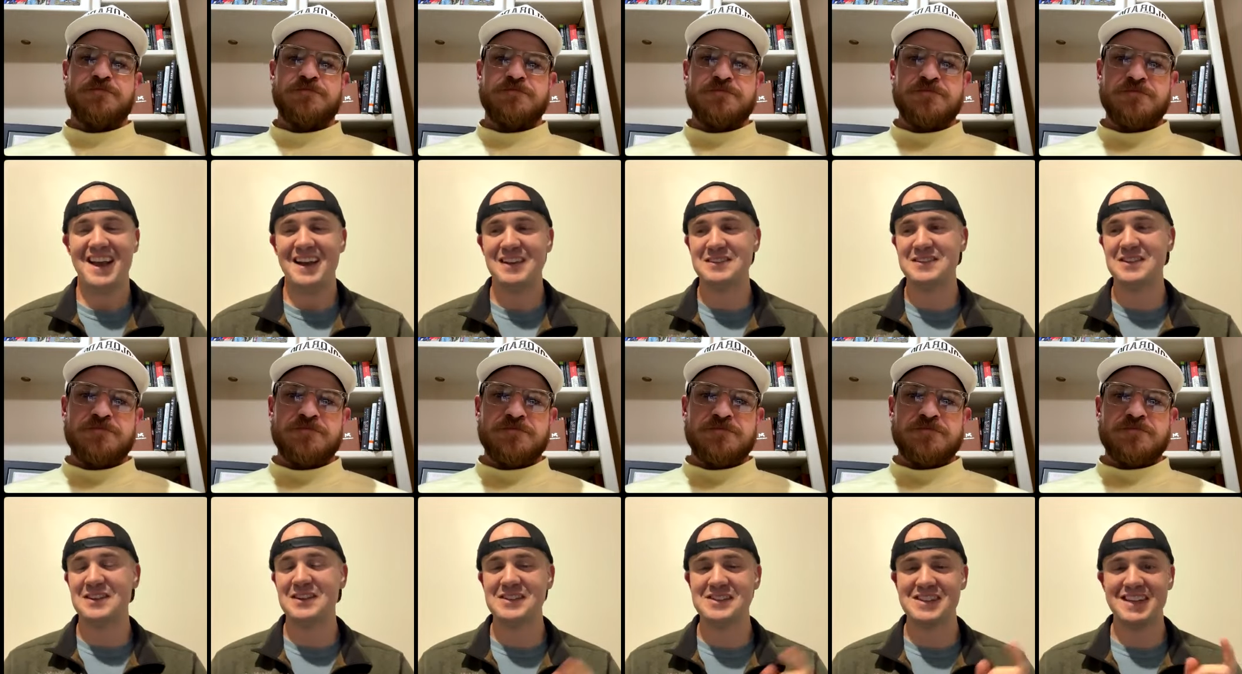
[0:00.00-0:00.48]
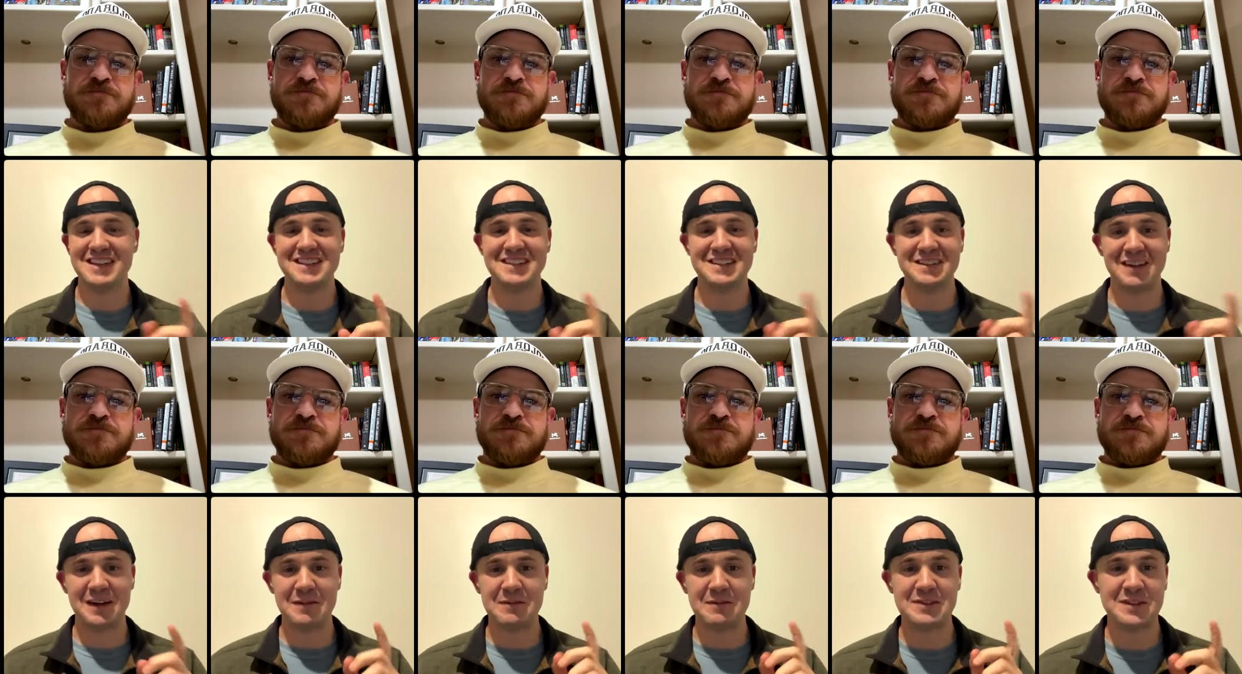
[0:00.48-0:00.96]
Speaker 1: I was telling JC
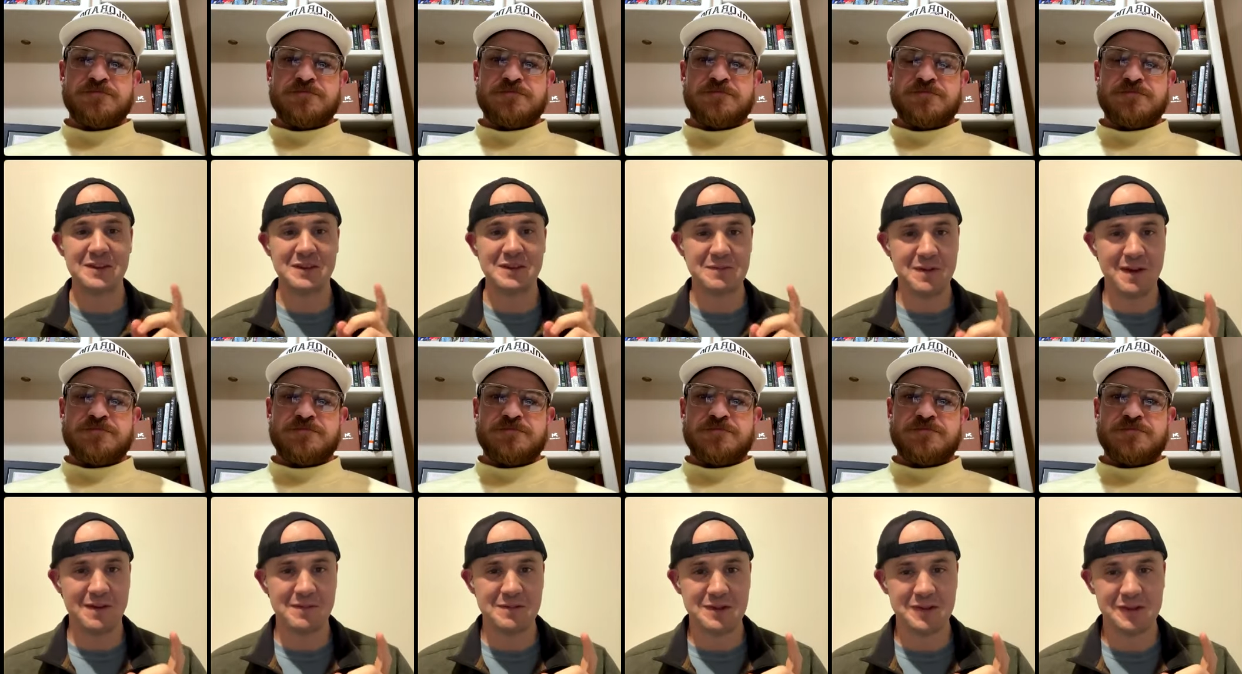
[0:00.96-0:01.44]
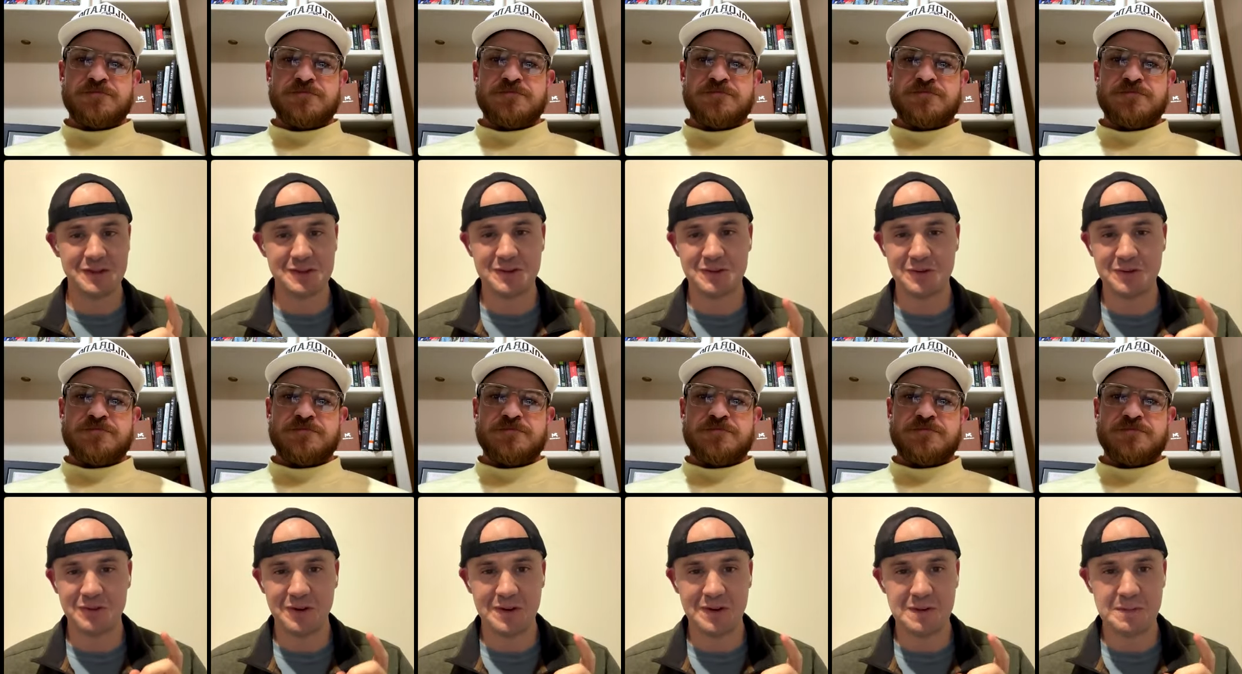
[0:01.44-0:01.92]
like I'm gonna tell, I'm gonna tell a
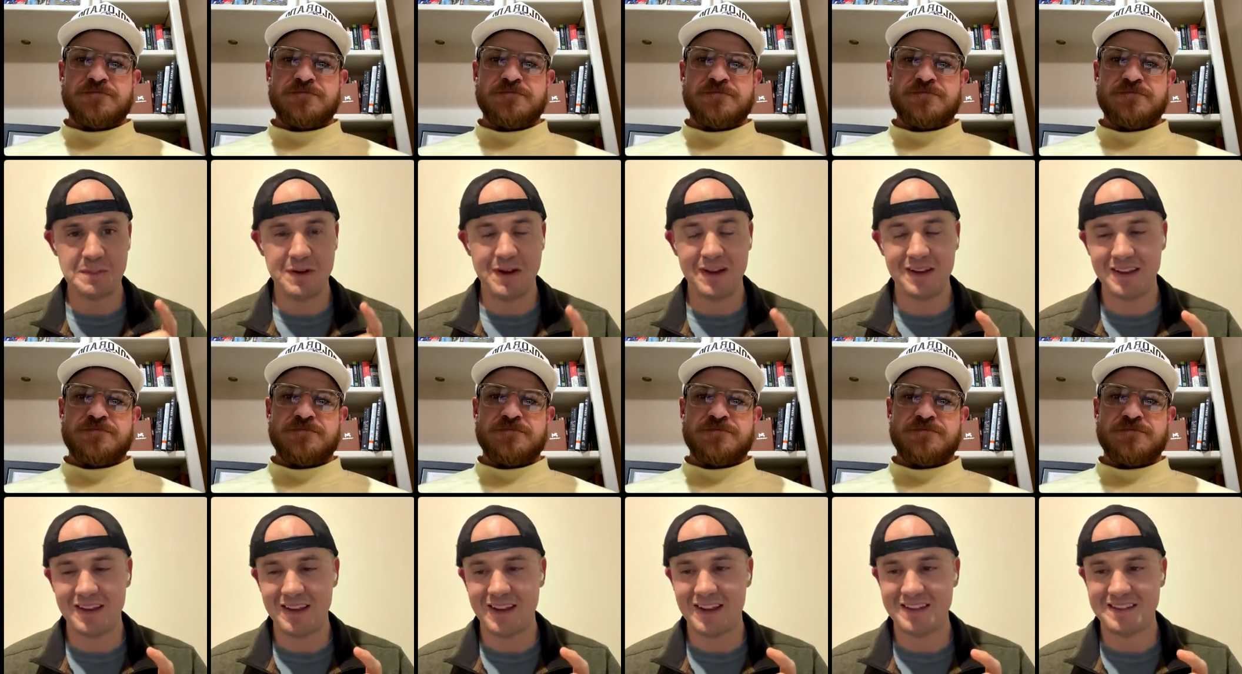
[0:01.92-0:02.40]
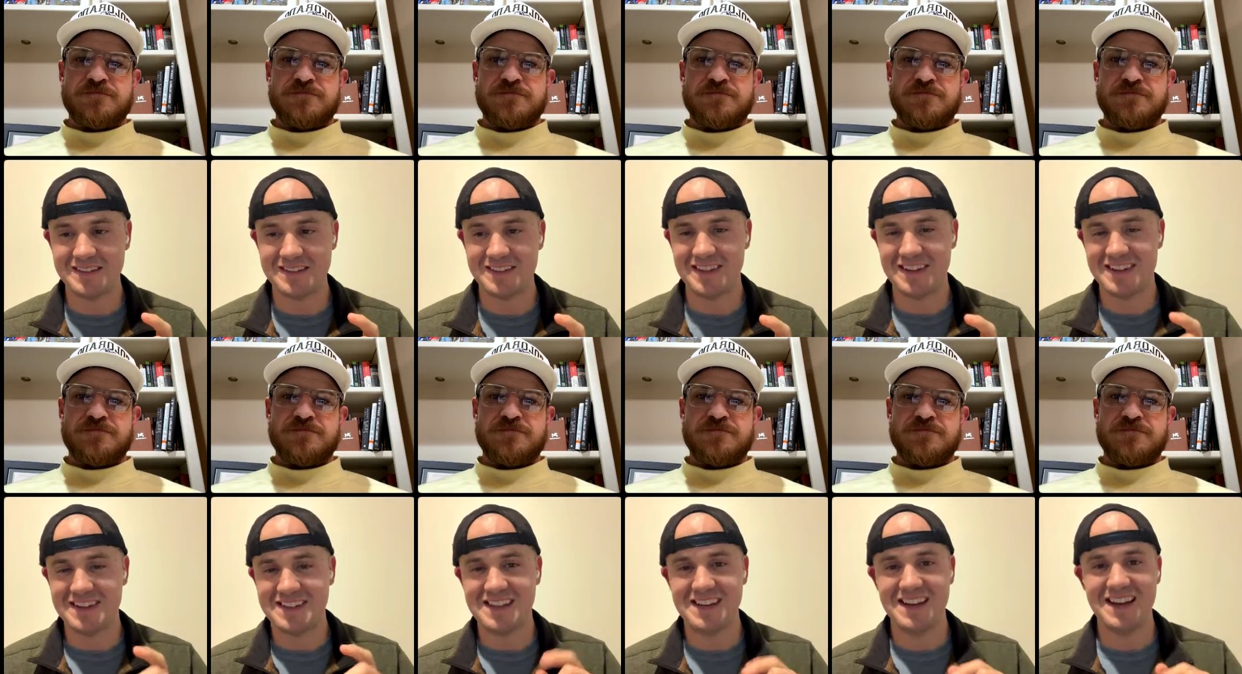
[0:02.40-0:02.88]
story on the podcast
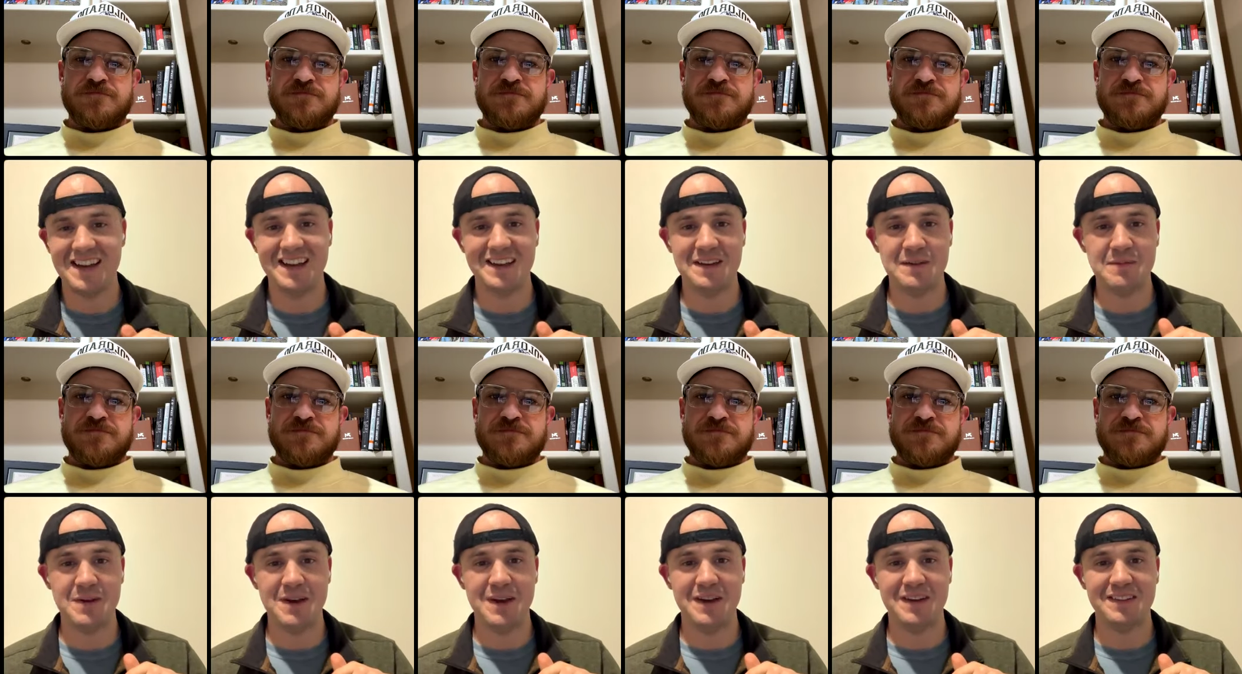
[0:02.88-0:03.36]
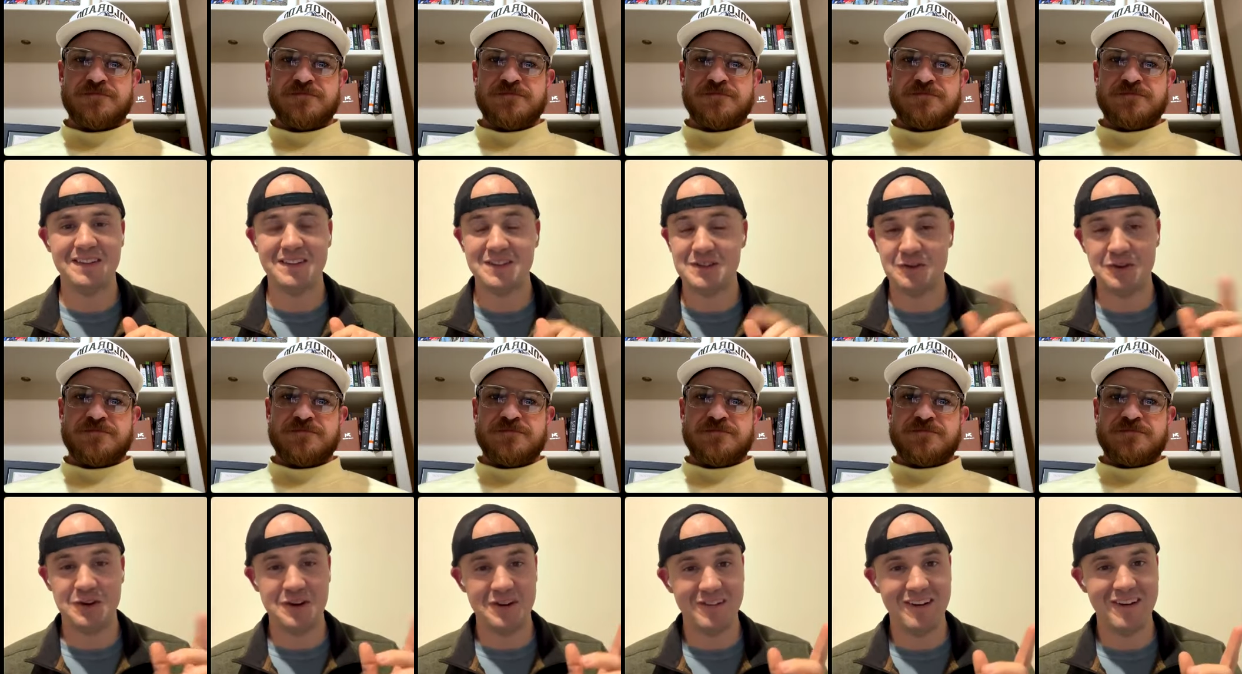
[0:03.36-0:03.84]
tonight about
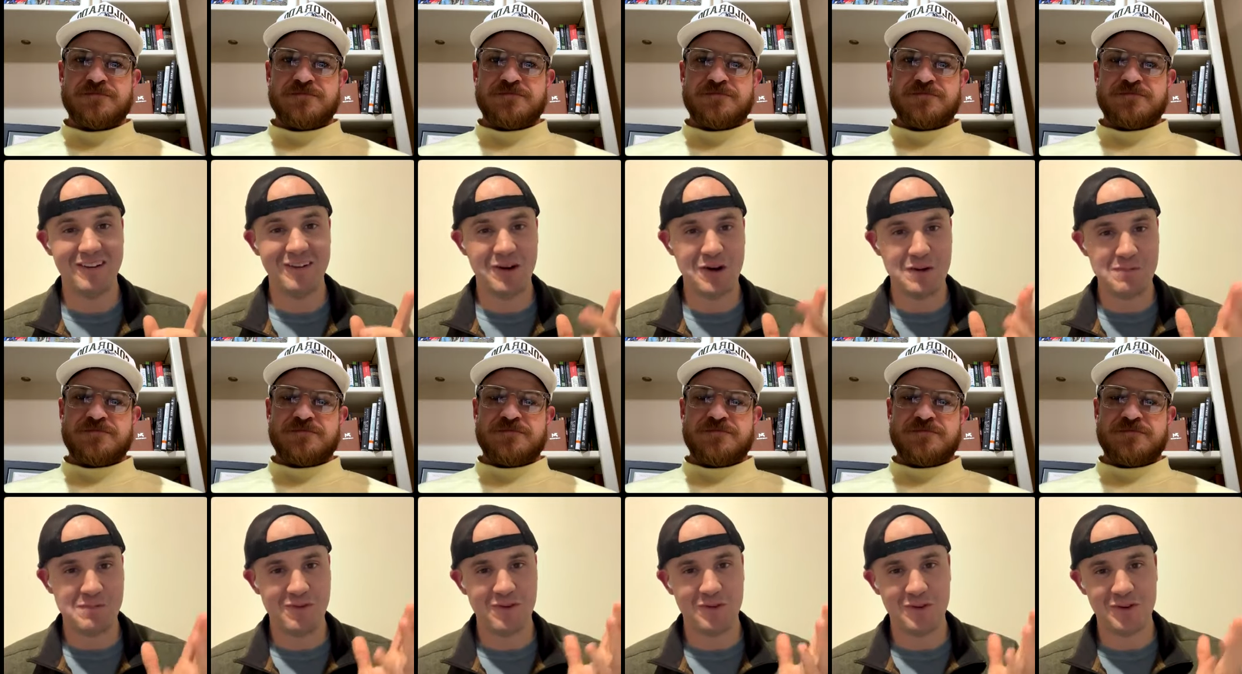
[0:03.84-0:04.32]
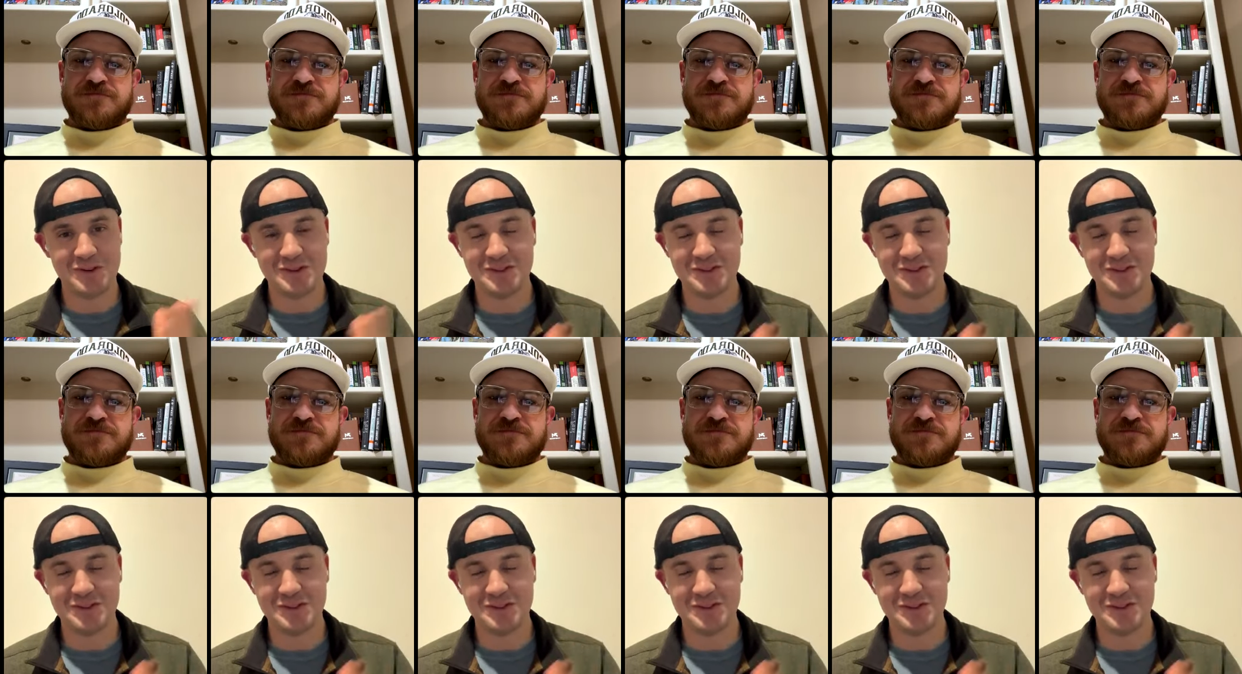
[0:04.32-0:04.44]
story you've never heard before.